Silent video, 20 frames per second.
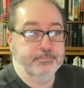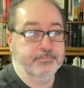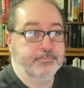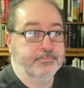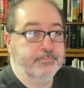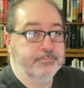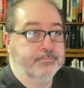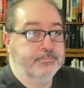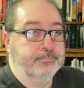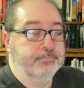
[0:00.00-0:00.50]

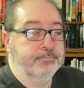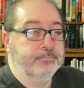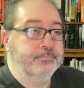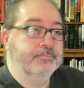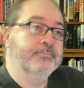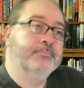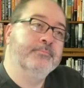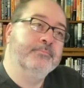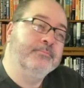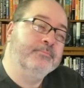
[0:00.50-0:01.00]

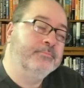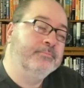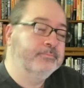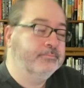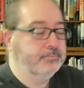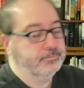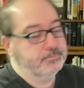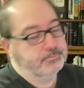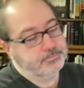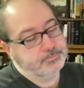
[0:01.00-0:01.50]

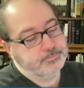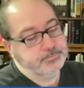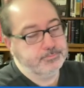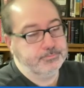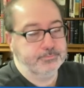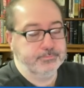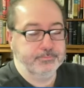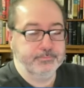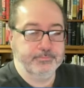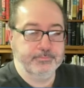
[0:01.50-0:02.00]

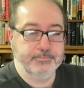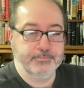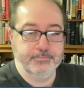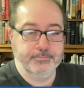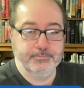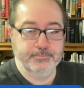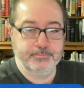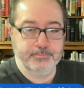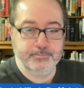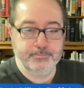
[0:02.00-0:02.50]

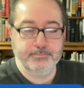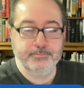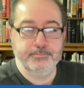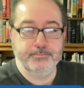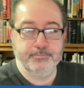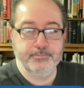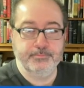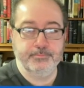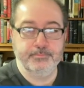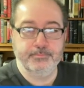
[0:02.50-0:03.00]

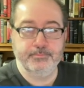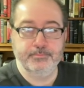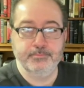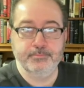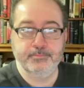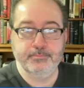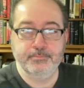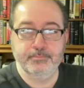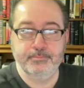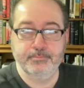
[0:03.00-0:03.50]

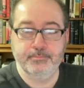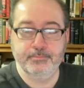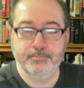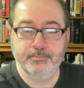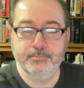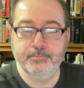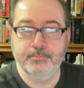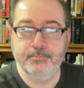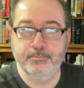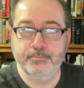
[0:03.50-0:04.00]

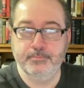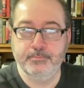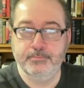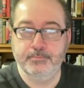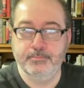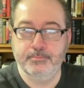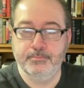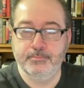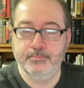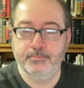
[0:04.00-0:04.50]

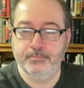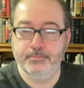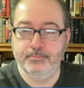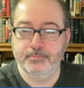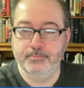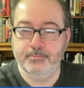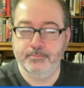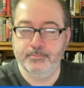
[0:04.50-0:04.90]
No words are spoken by the person on screen.